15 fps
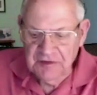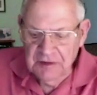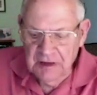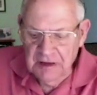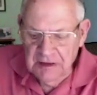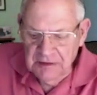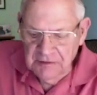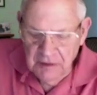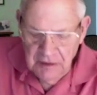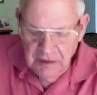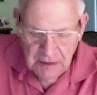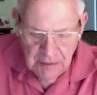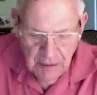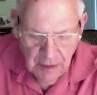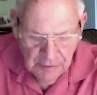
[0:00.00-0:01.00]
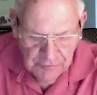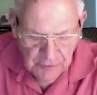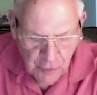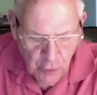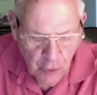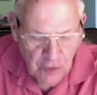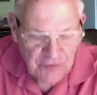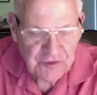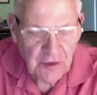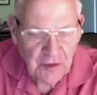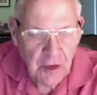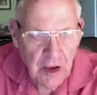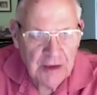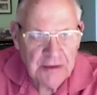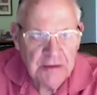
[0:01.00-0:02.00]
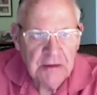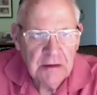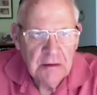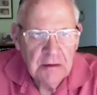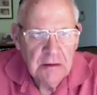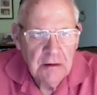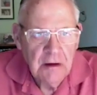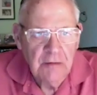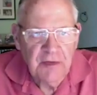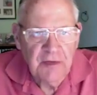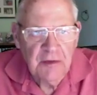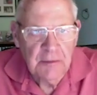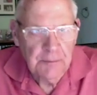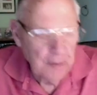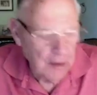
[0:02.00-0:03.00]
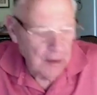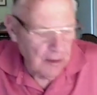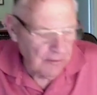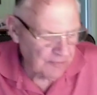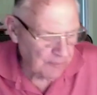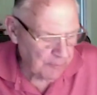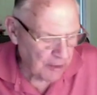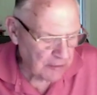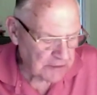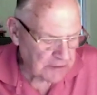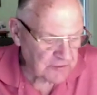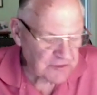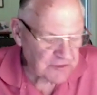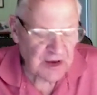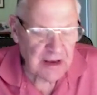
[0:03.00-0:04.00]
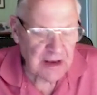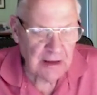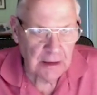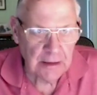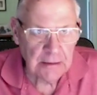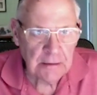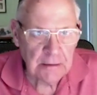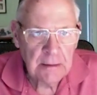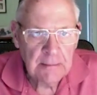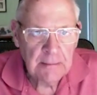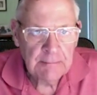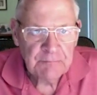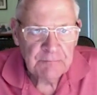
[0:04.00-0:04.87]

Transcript: in the on the course line of the boat that's sailing,